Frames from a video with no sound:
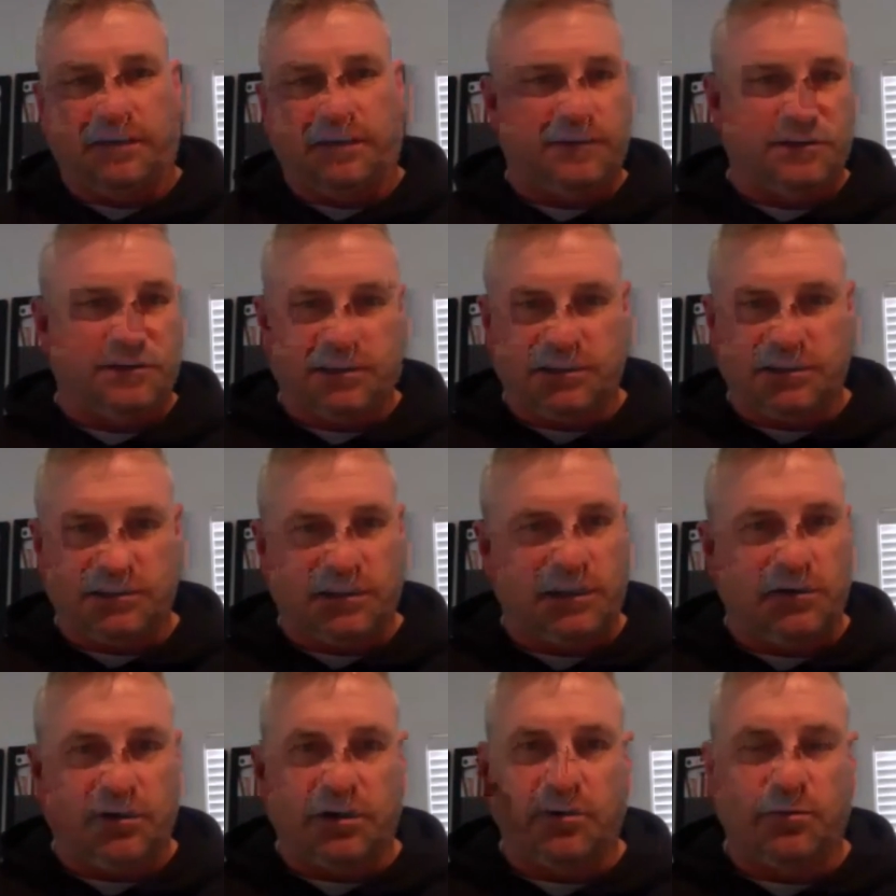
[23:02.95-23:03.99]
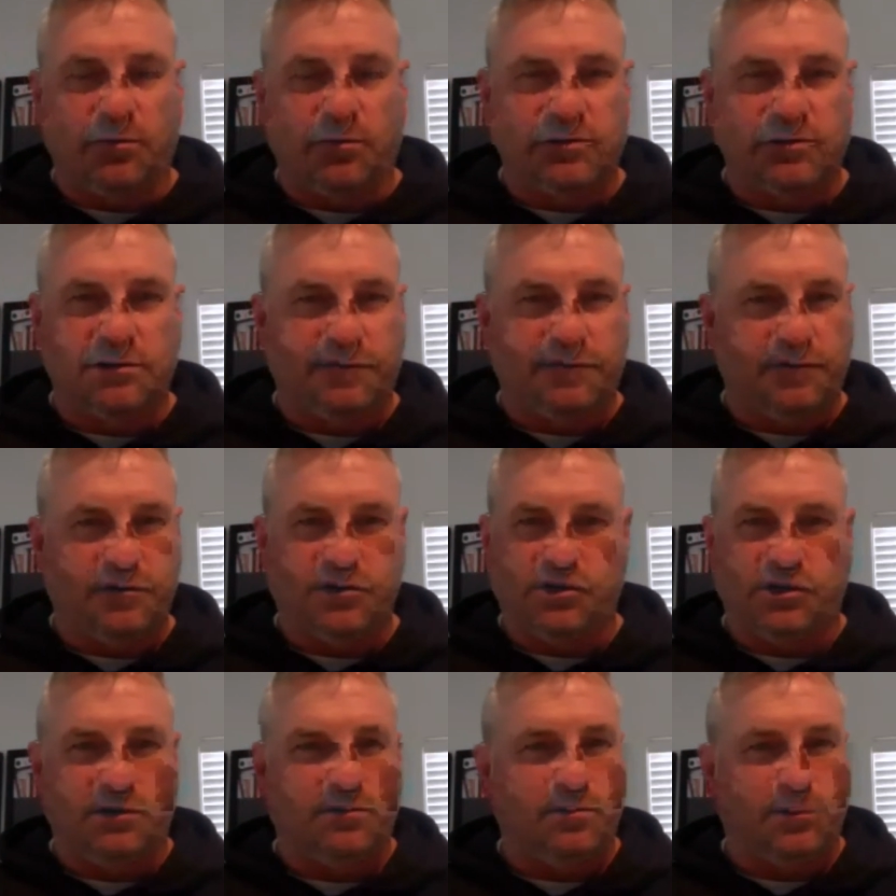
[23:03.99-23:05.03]
to 16 like it was in the
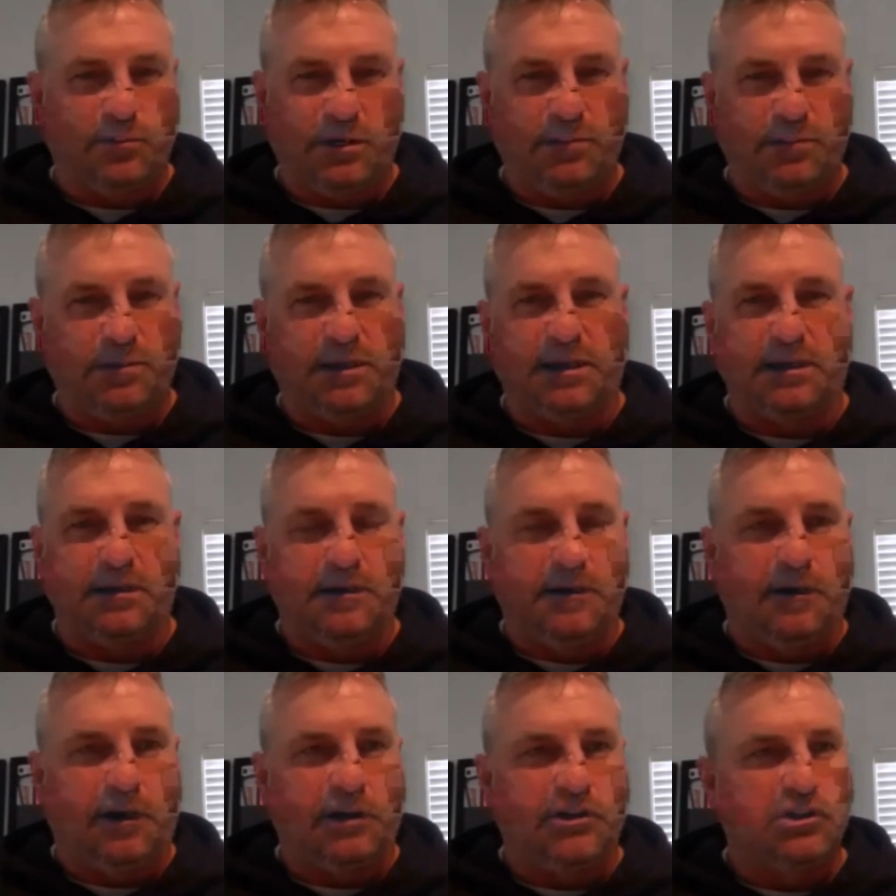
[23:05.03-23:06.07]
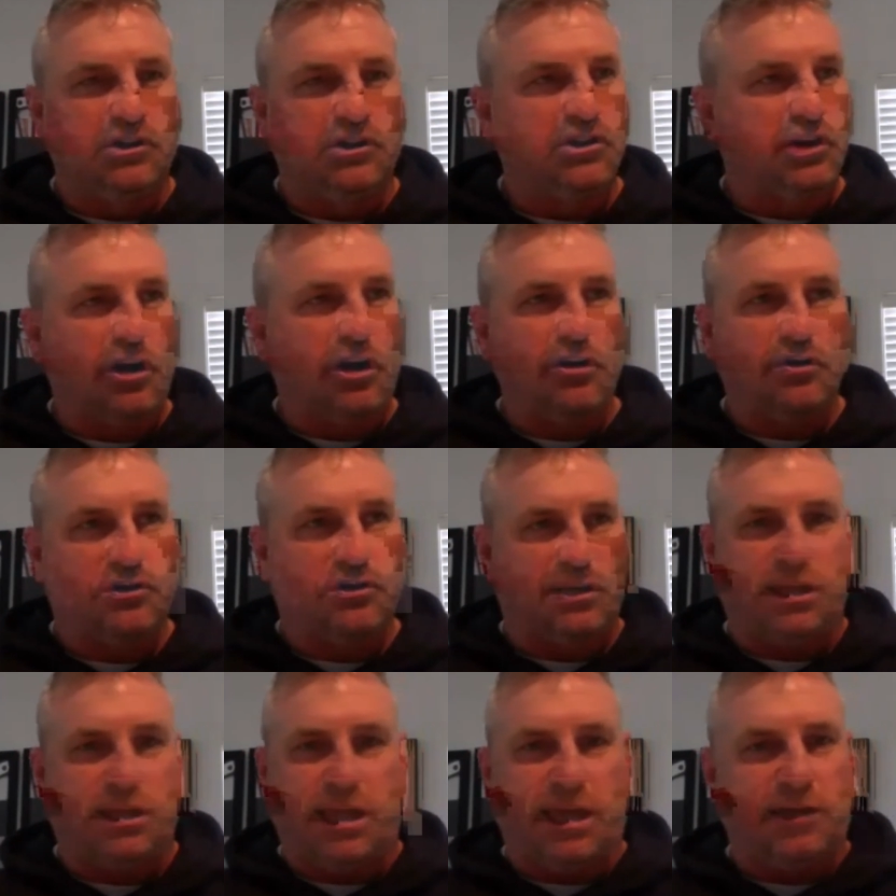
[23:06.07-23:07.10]
first year when we played. I just don't
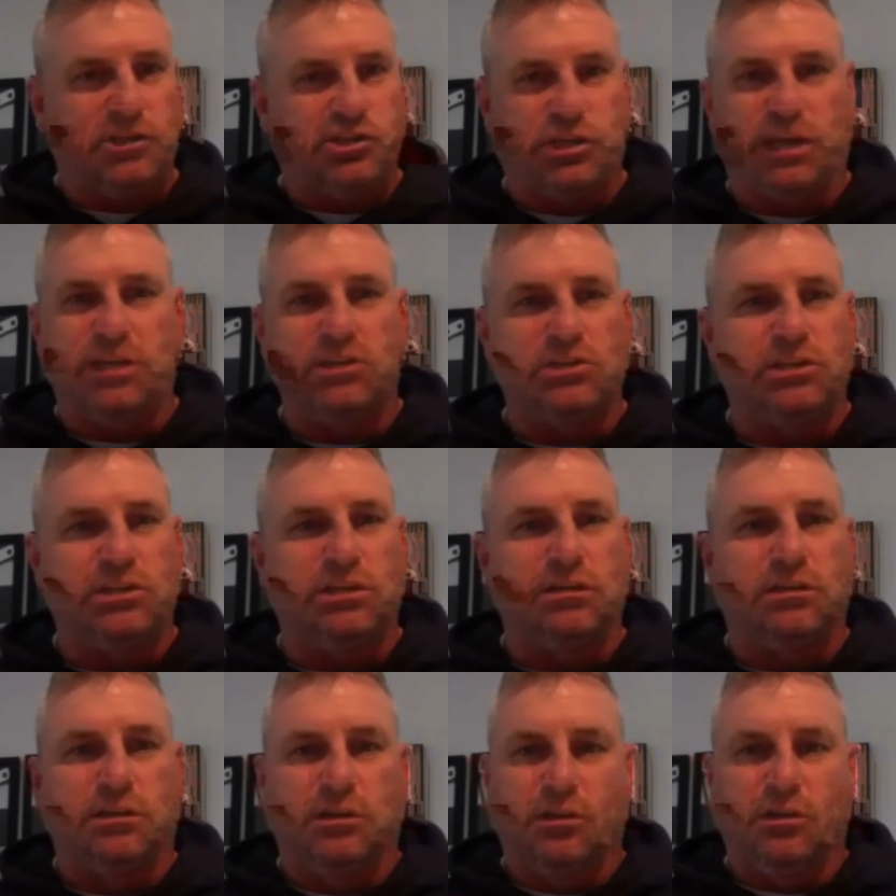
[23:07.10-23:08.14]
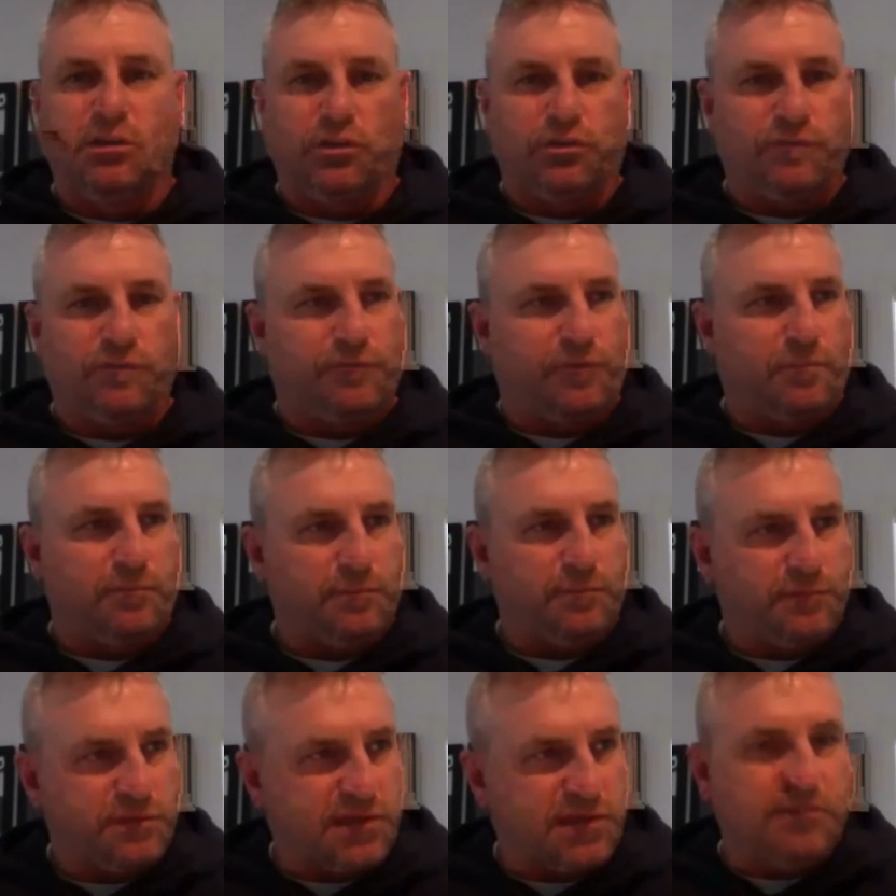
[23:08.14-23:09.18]
see how changing from
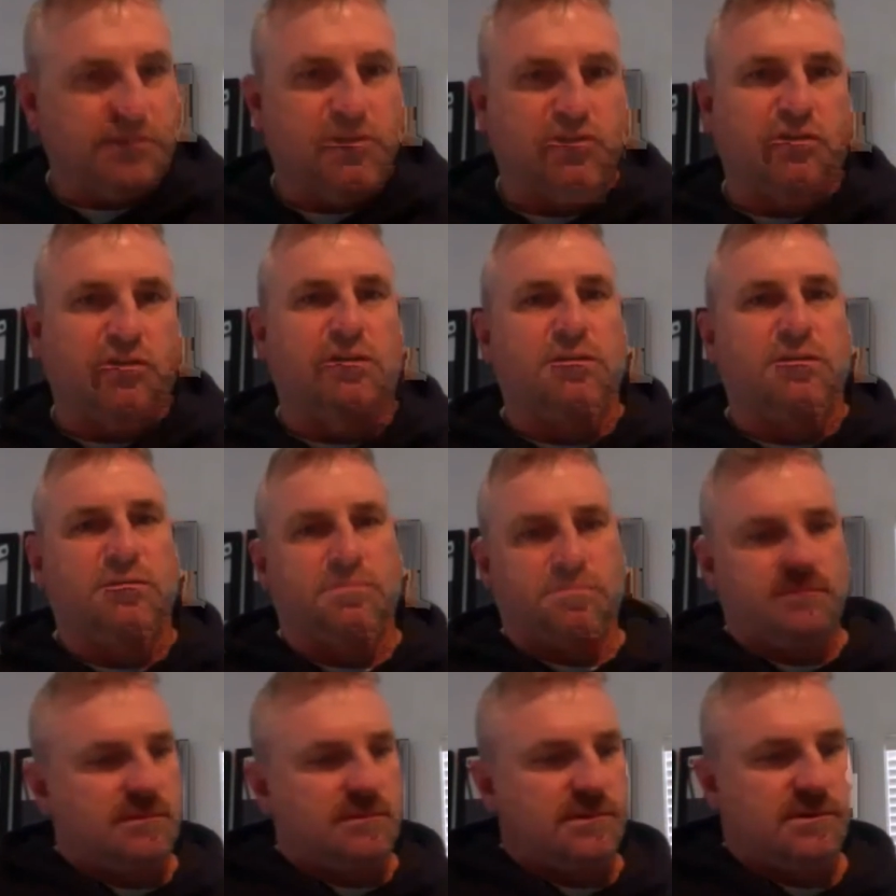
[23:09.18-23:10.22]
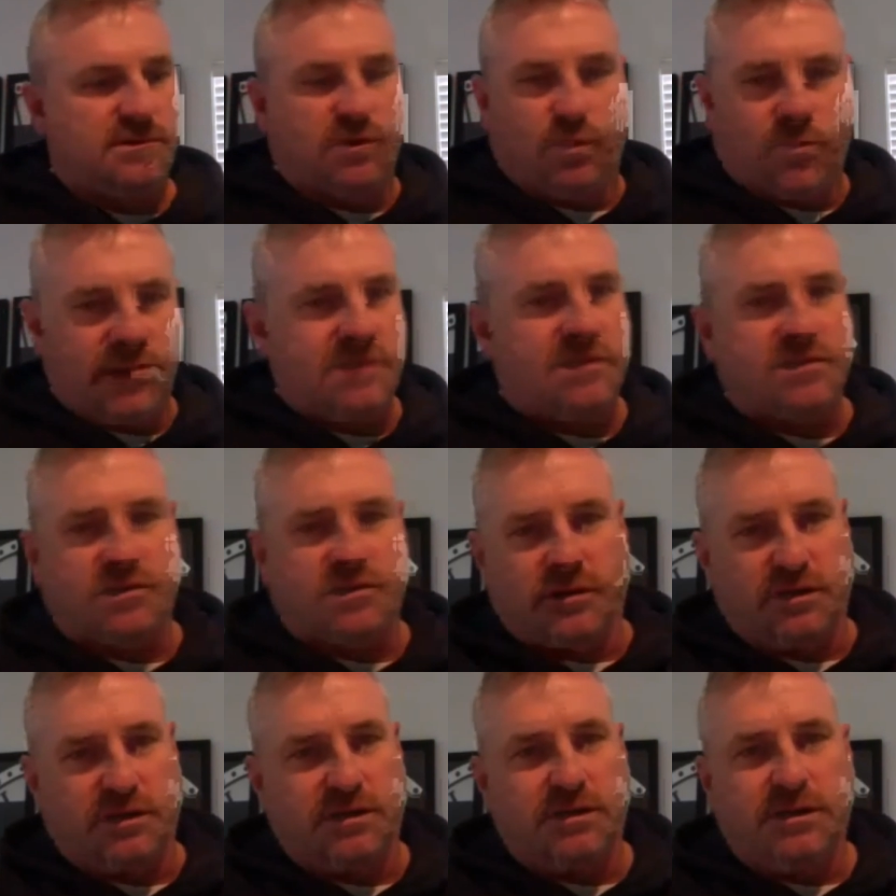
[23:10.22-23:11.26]
summer soccer to winter
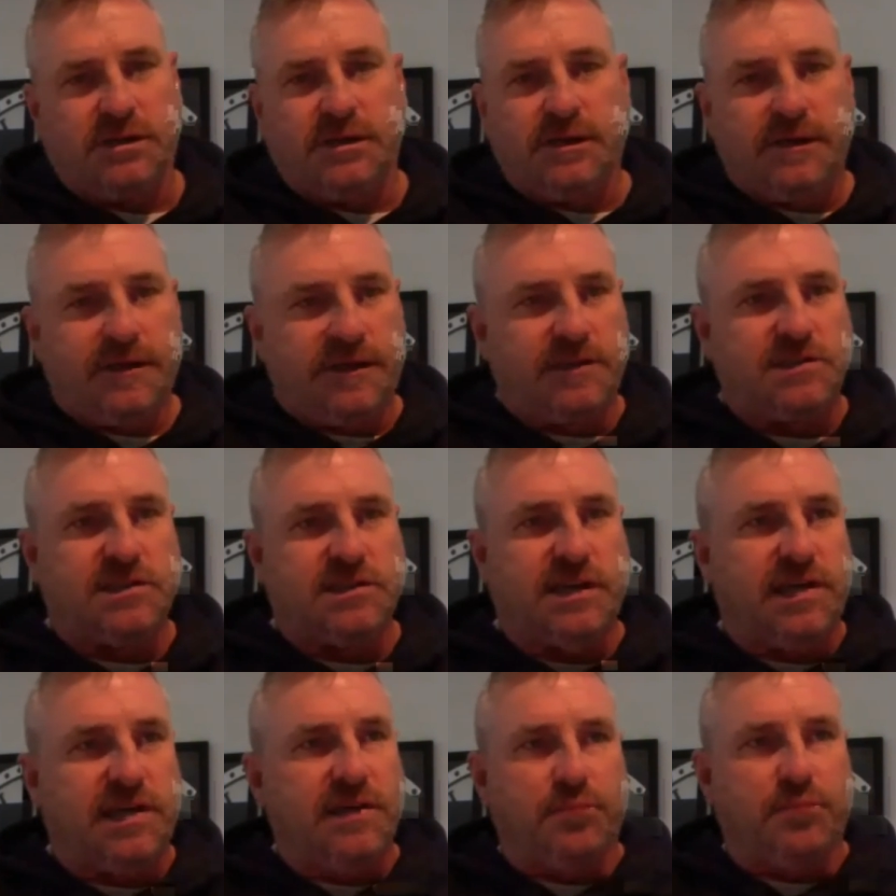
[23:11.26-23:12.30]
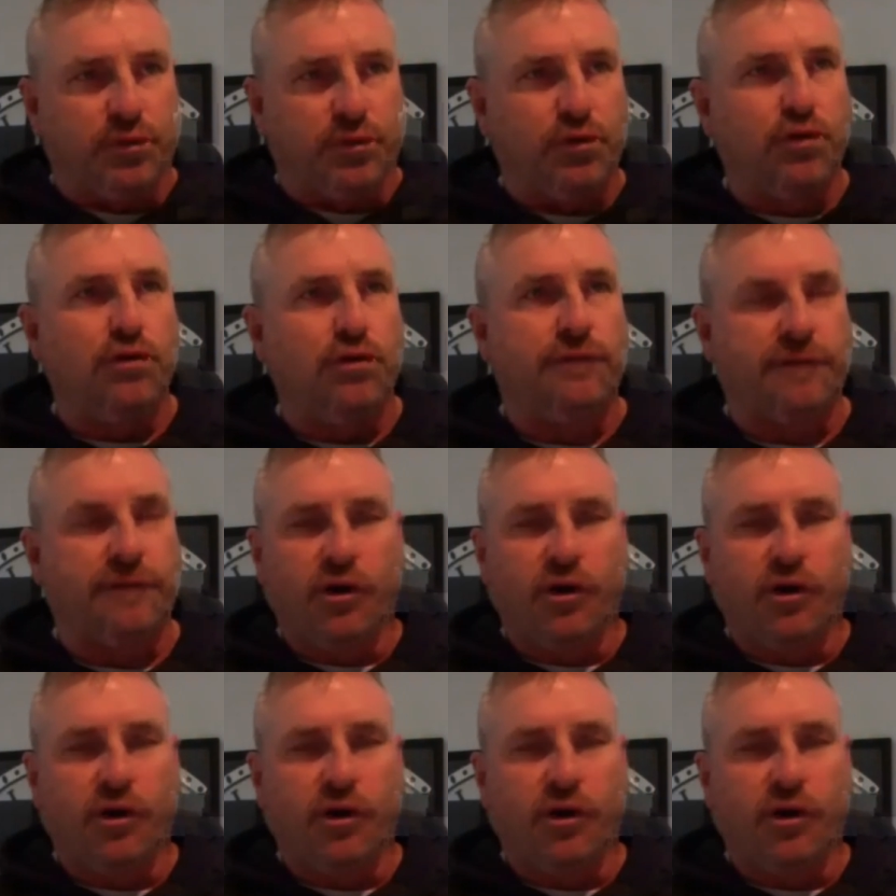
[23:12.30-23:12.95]
soccer is going to improve